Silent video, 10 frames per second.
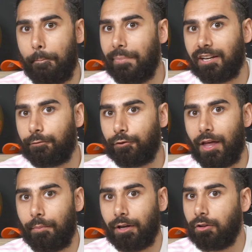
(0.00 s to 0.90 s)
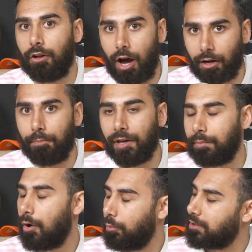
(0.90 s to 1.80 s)
up big for them in a lot of
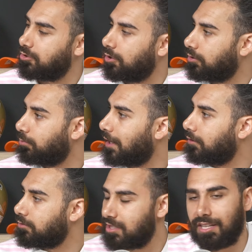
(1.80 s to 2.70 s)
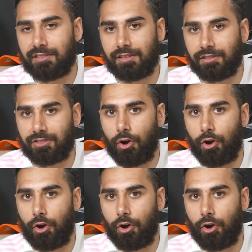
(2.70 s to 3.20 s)
big moments during the regular season.